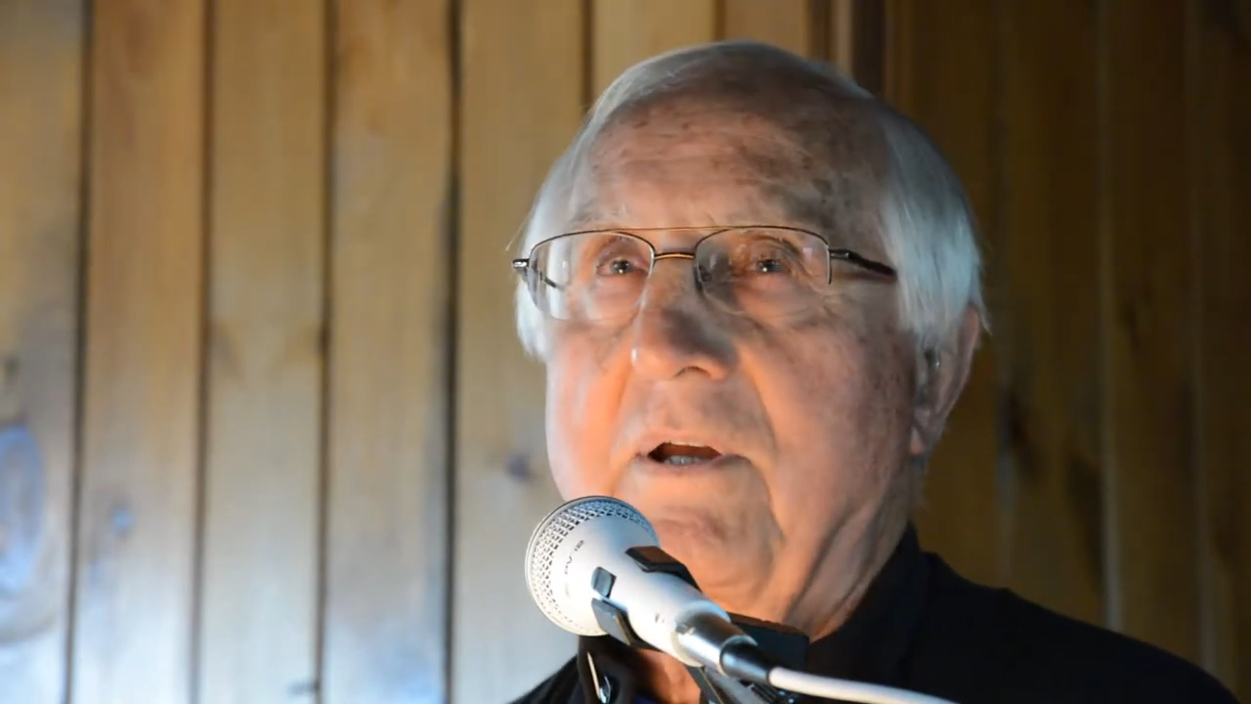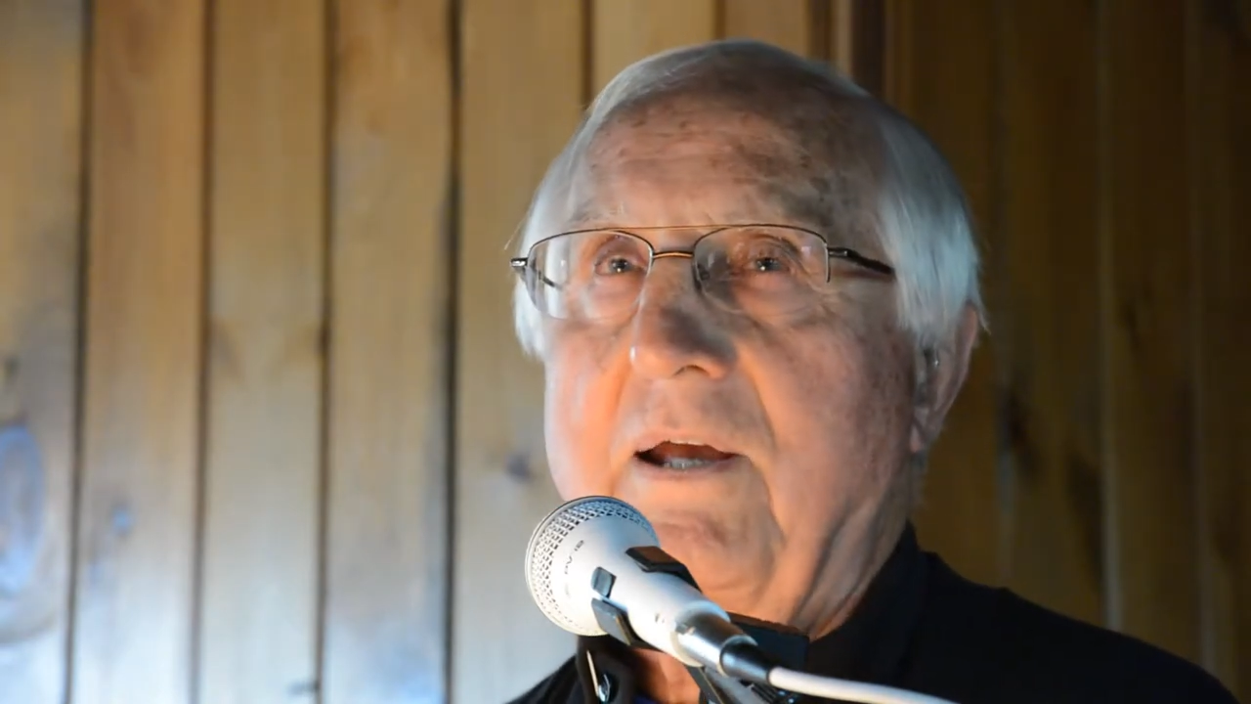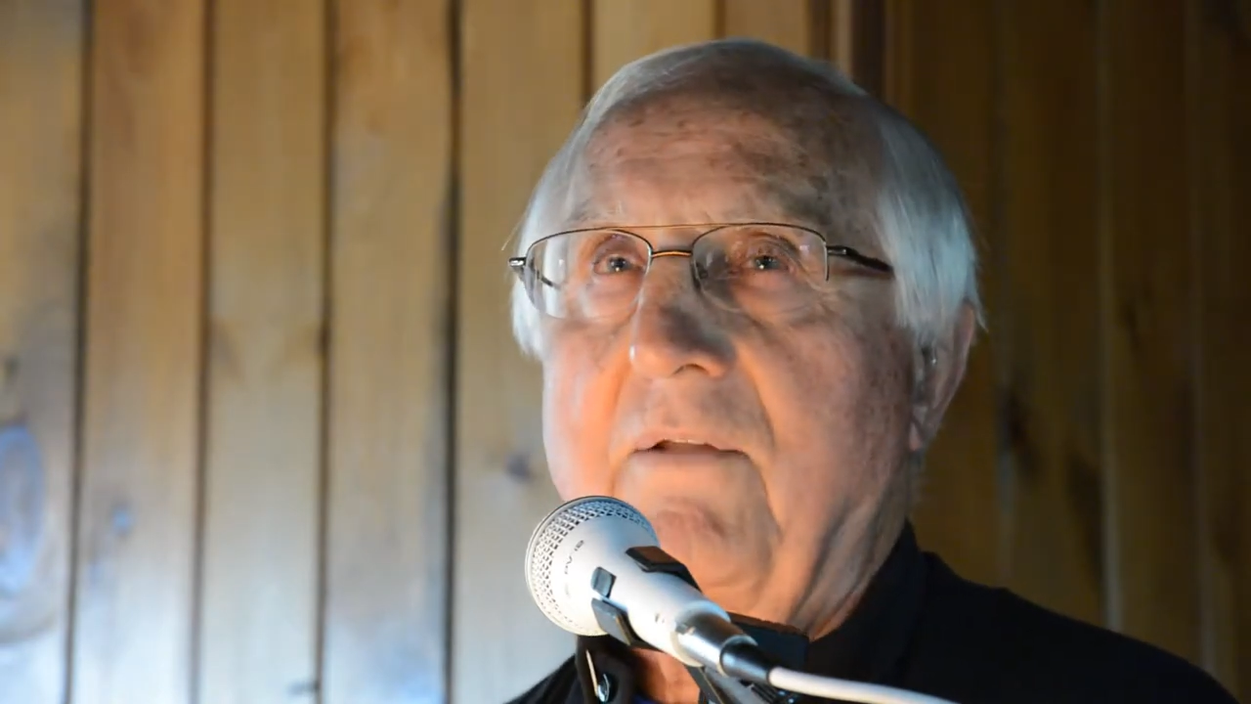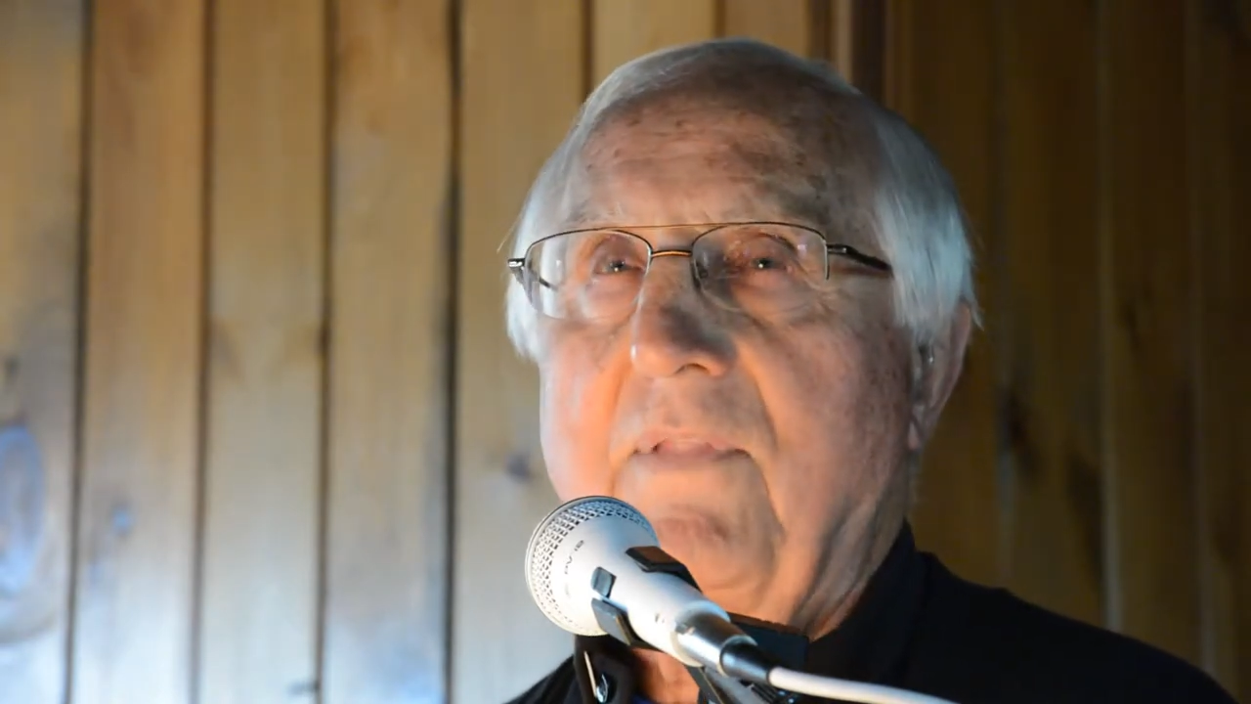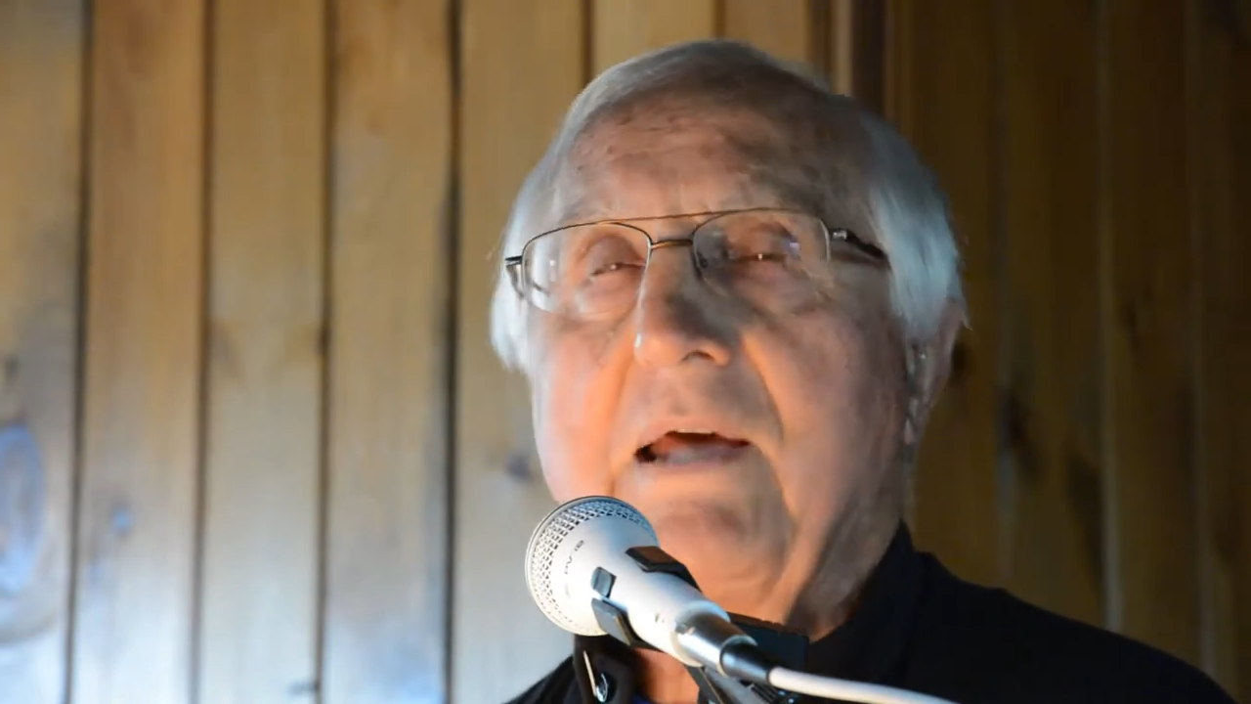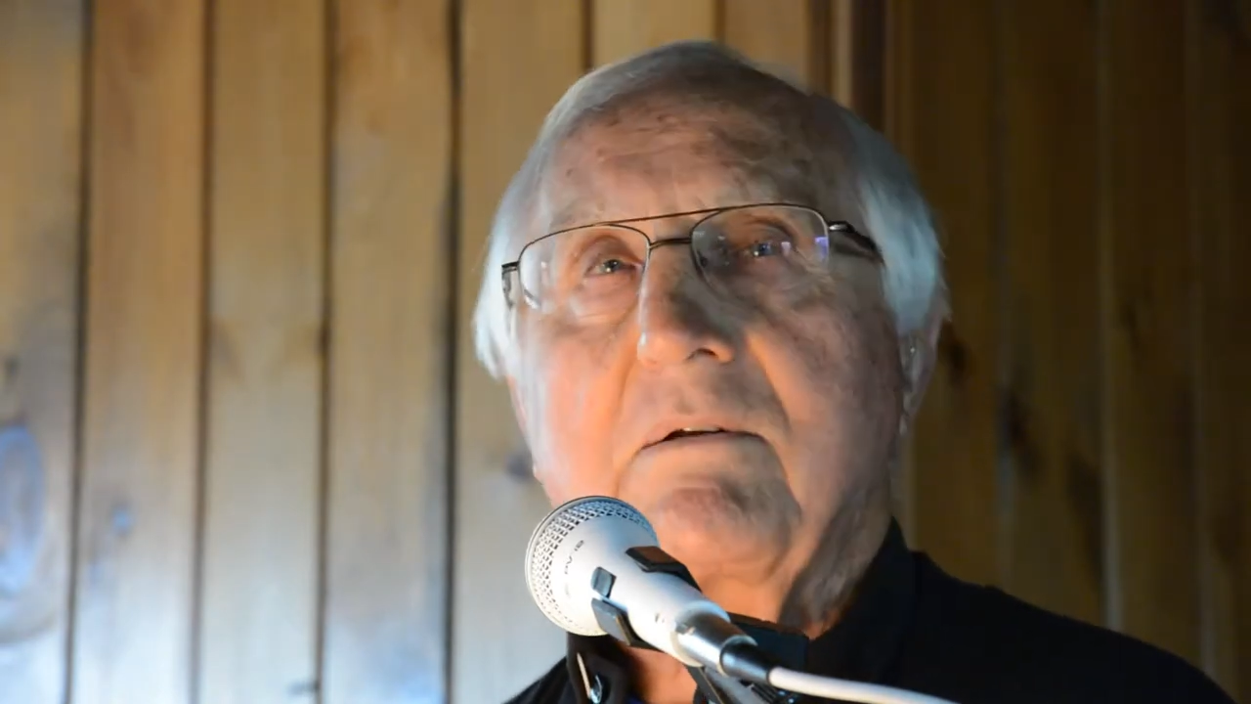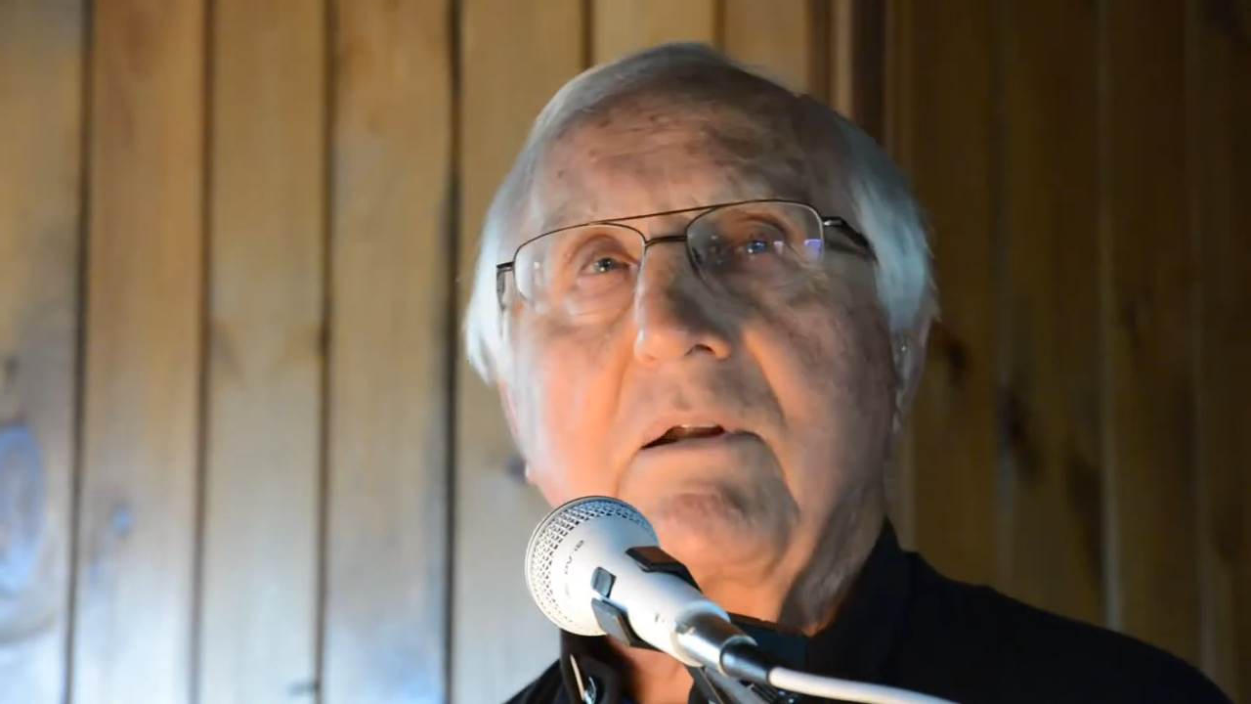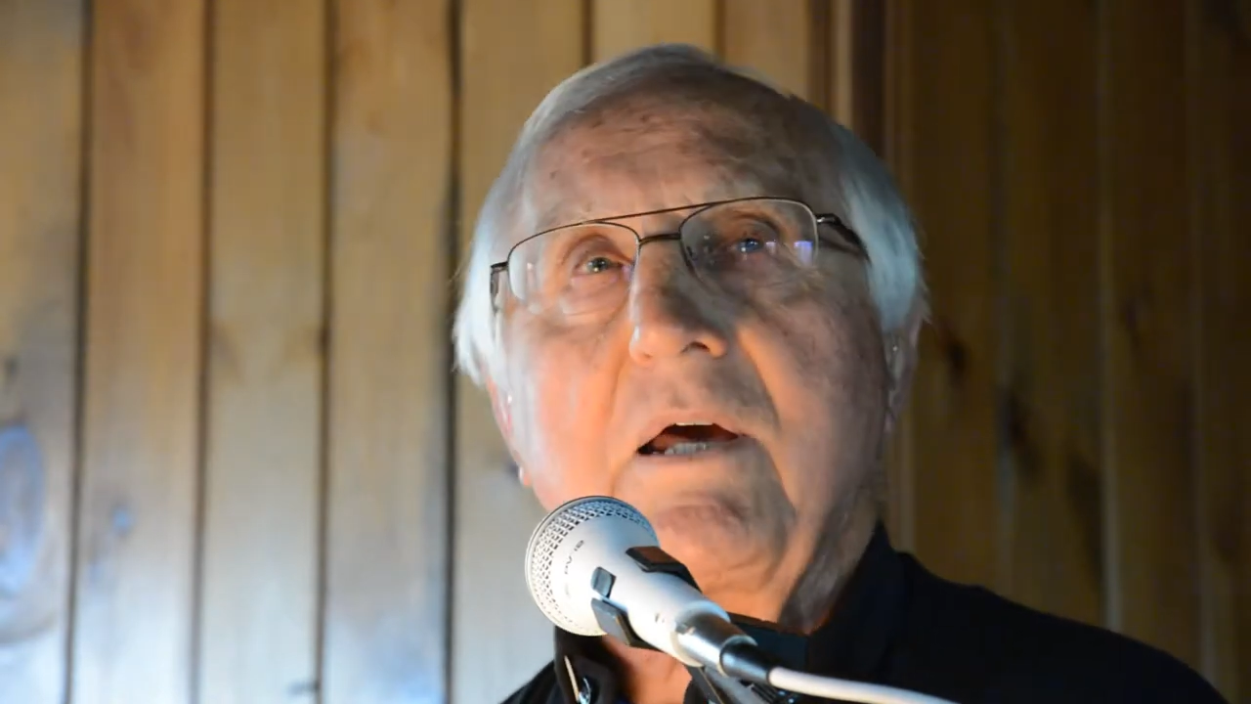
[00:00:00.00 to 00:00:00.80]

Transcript: And that